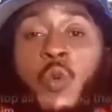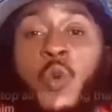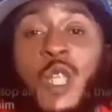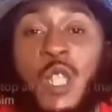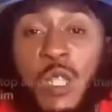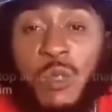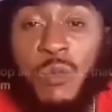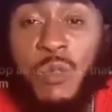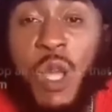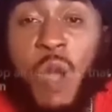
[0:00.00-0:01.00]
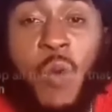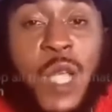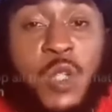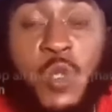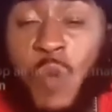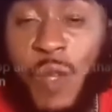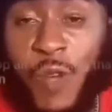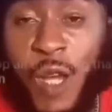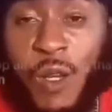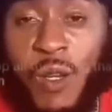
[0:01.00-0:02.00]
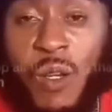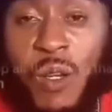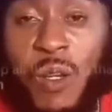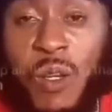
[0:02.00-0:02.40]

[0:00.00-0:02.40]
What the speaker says: wicked and whatsoever